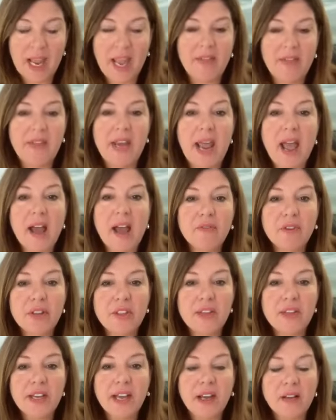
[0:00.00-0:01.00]
and then
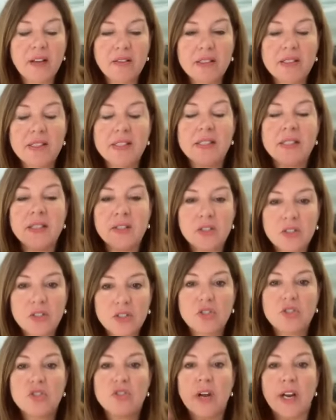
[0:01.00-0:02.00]
everything else,
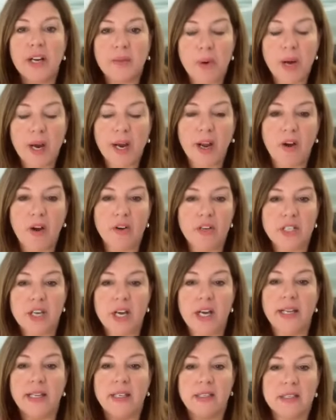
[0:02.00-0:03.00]
try to
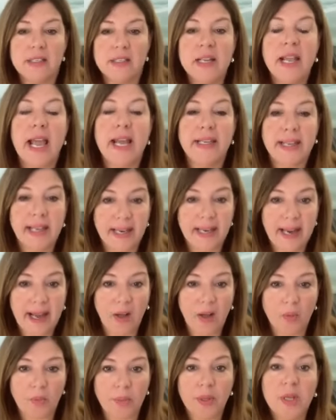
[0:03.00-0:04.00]
prioritize and get
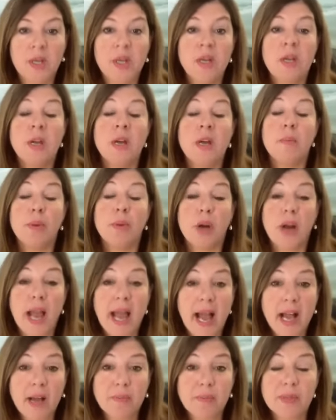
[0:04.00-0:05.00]
help.
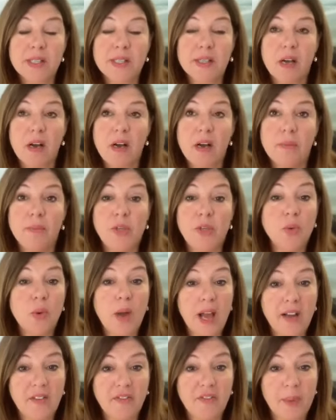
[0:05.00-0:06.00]
Perhaps you
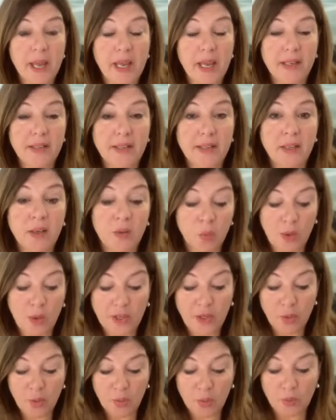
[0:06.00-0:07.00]
have been,
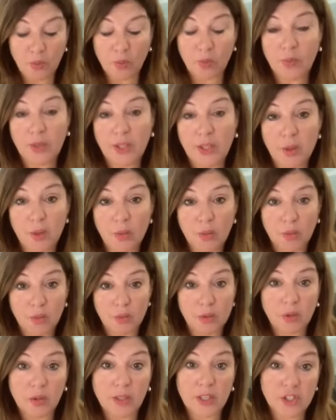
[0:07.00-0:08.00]
when you
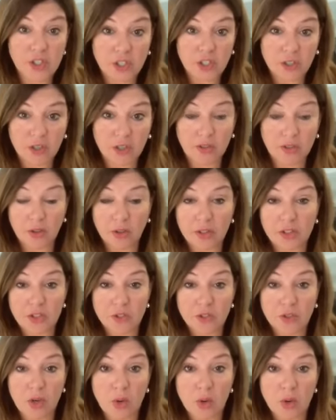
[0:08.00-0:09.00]
look at
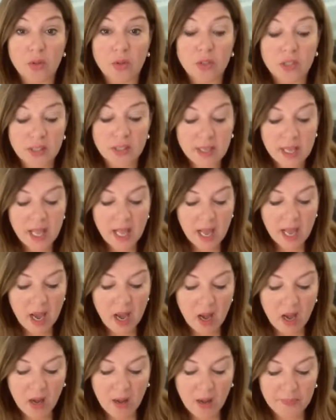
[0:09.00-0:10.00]
your goals
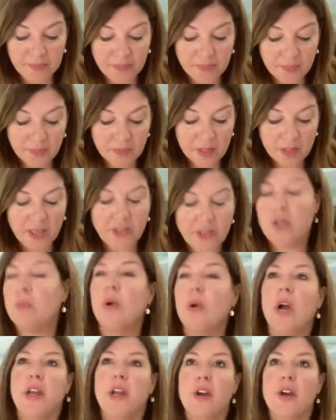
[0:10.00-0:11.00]
and your
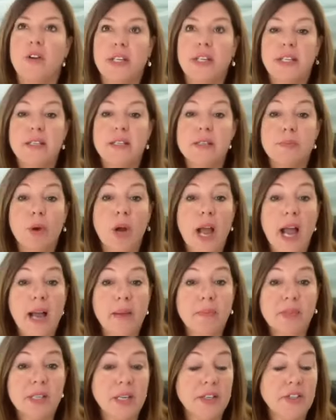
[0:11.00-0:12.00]
priorities,
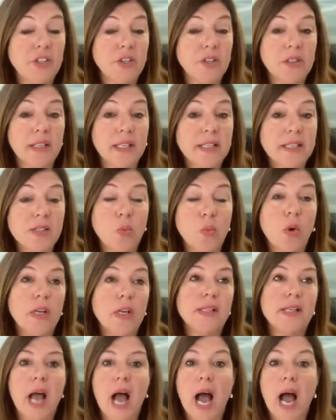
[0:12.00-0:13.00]
perhaps on your list
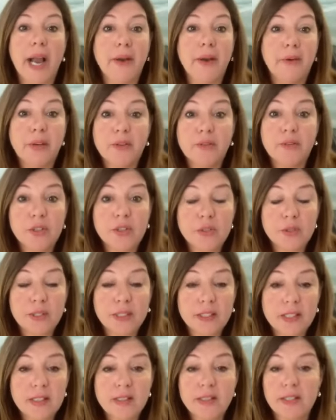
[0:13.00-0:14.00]
was hiring a virtual
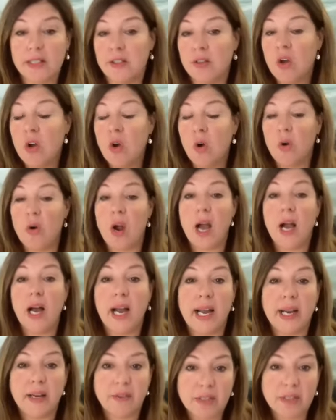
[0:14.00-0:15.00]
assistant or
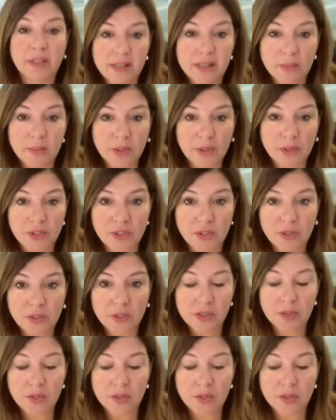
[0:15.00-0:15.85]
hiring someone to do your